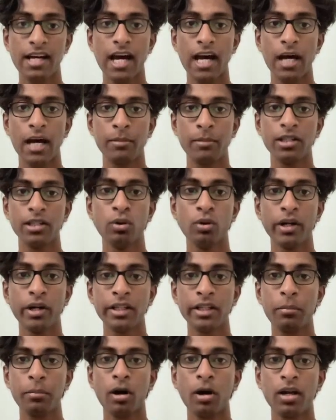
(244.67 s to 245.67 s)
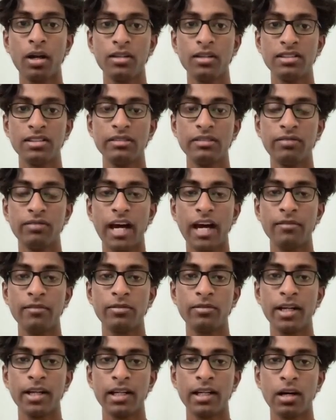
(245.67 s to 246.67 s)
I'm ignoring the pawn on c5
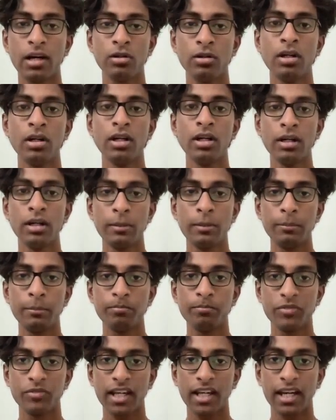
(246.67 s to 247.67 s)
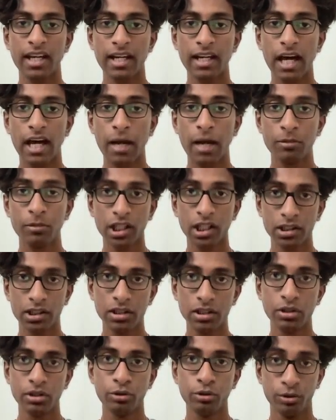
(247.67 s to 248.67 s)
right now, and I'm
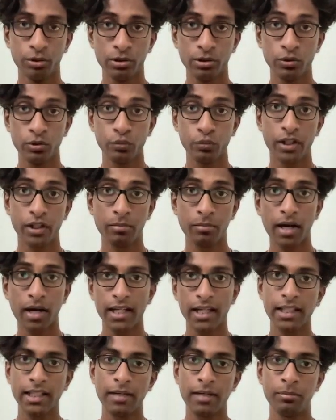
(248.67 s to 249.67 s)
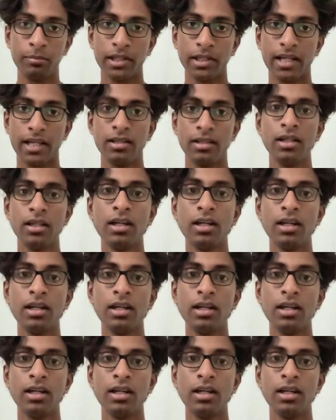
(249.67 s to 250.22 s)
continue with my game plan.